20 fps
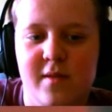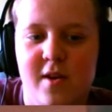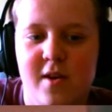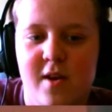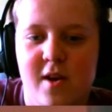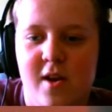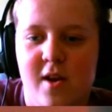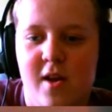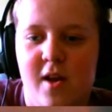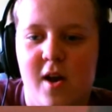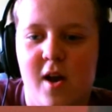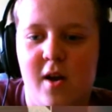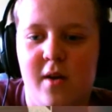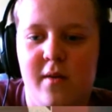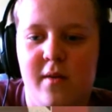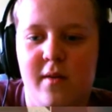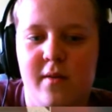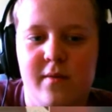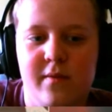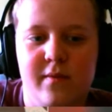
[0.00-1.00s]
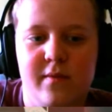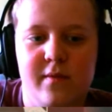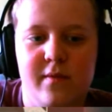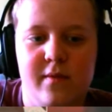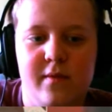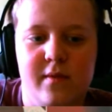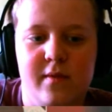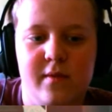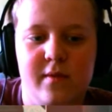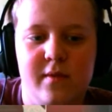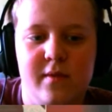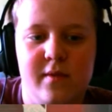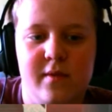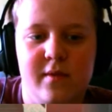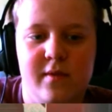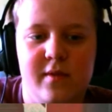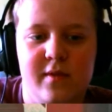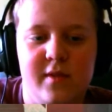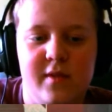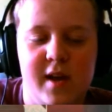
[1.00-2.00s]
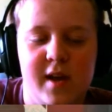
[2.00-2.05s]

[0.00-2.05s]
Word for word: bull with uh, arms and legs, really.